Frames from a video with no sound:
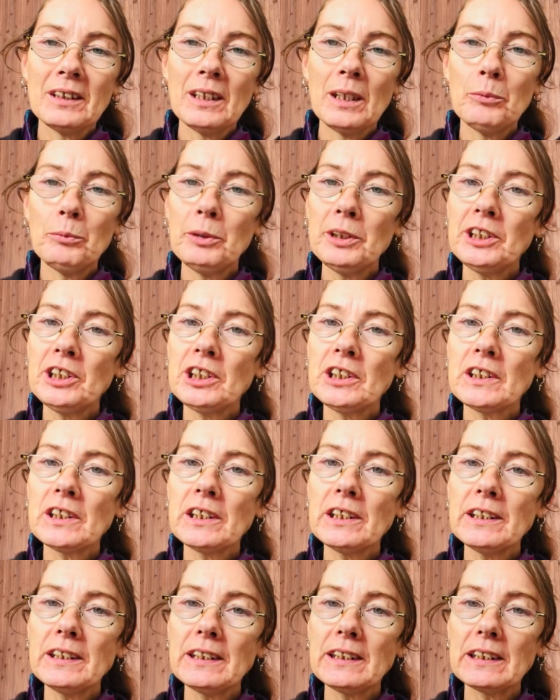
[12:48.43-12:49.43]
And we're just
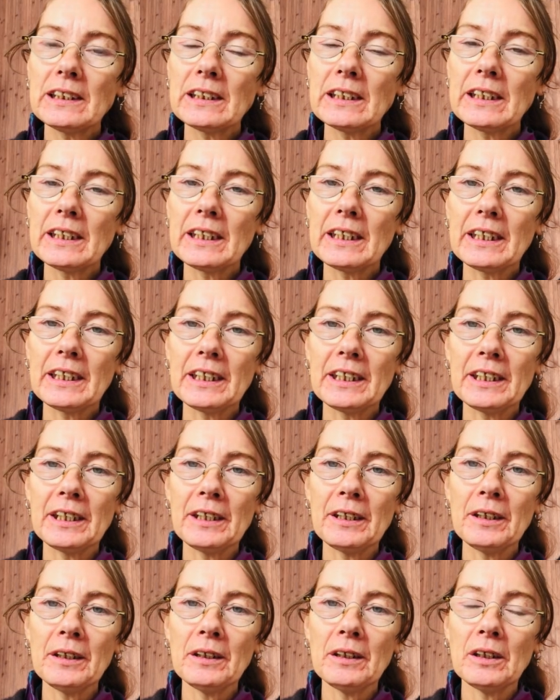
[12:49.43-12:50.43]
going to sit
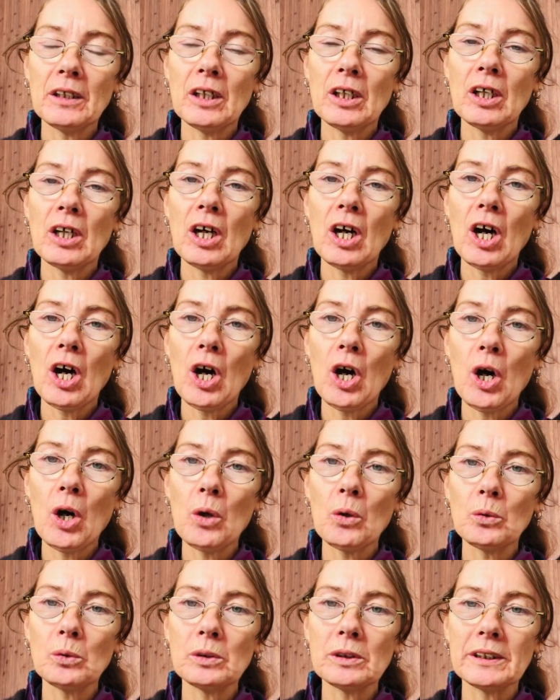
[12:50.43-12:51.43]
here
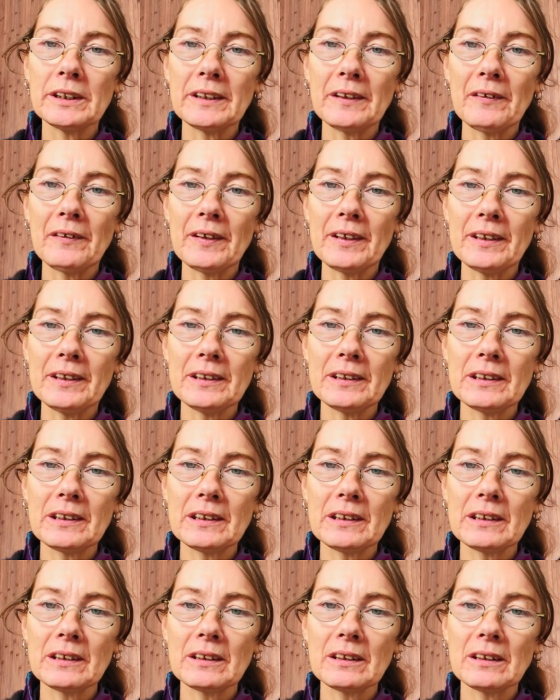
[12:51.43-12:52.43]
holding
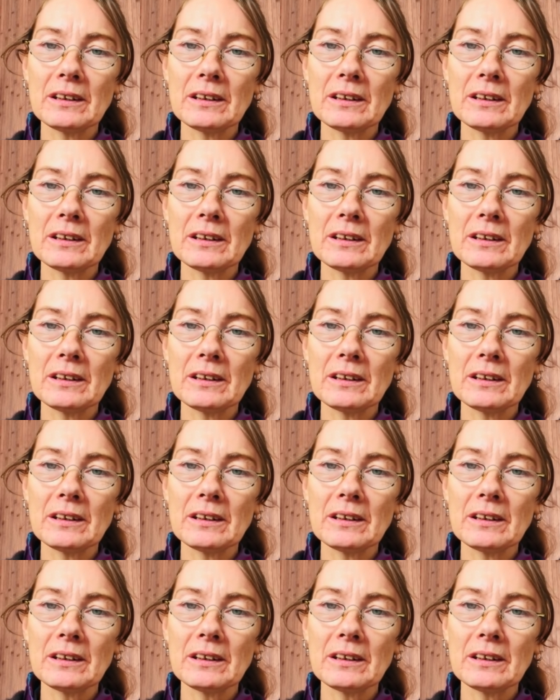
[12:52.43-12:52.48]
this.